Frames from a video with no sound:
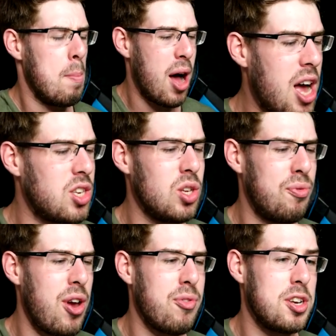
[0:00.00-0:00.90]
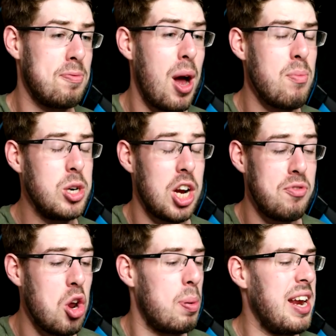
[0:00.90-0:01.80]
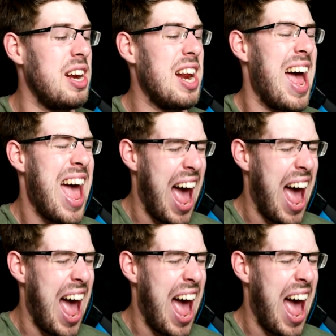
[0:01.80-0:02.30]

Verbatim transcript: personal favourite of mine, which I've not played in a